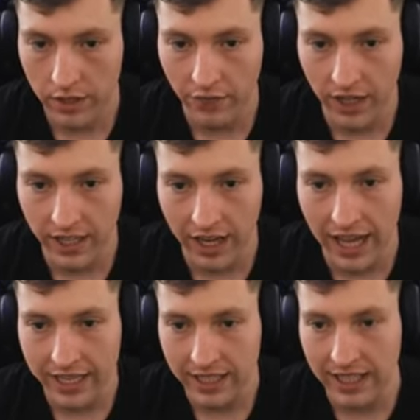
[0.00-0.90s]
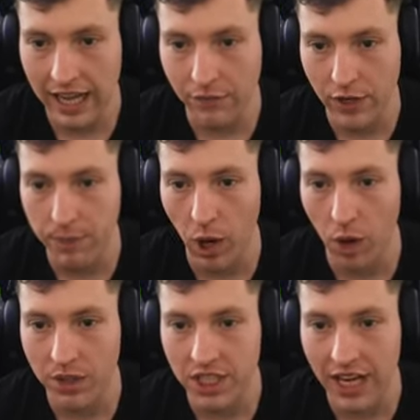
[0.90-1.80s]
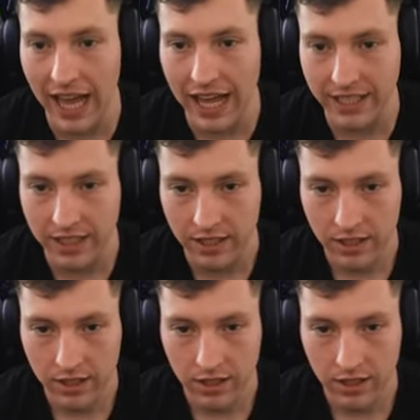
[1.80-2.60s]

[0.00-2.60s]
Can you find Clarke? Lovely ball, it's Clarke!